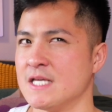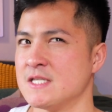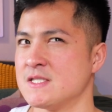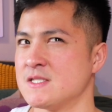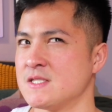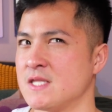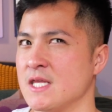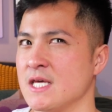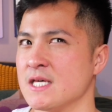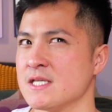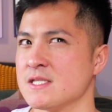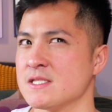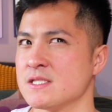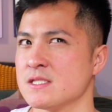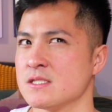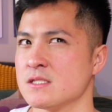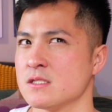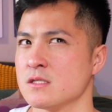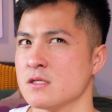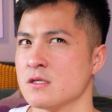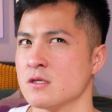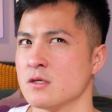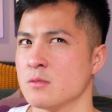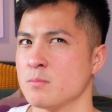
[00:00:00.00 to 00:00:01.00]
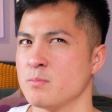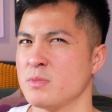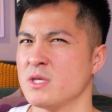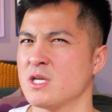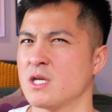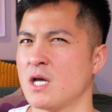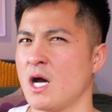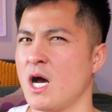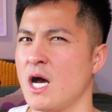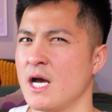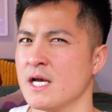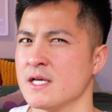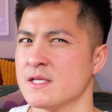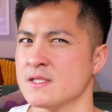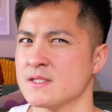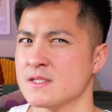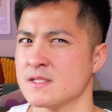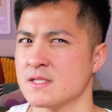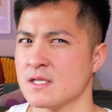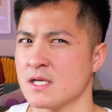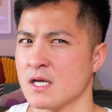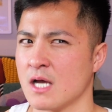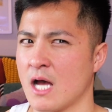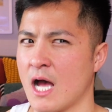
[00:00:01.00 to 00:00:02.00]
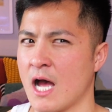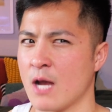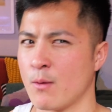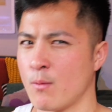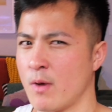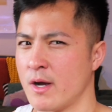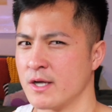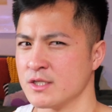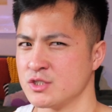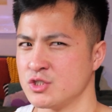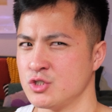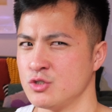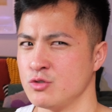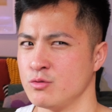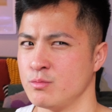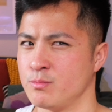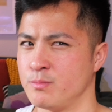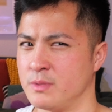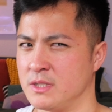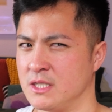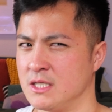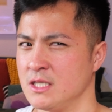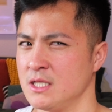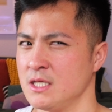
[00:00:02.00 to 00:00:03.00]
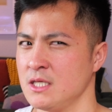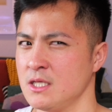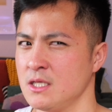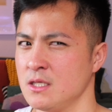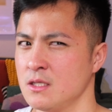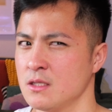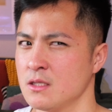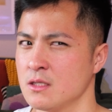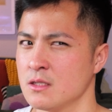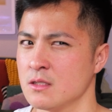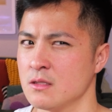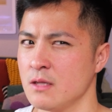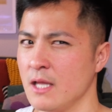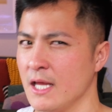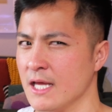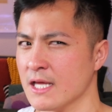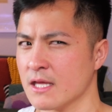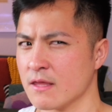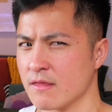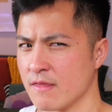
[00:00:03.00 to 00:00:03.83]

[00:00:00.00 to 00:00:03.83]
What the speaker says: is this because I want to be like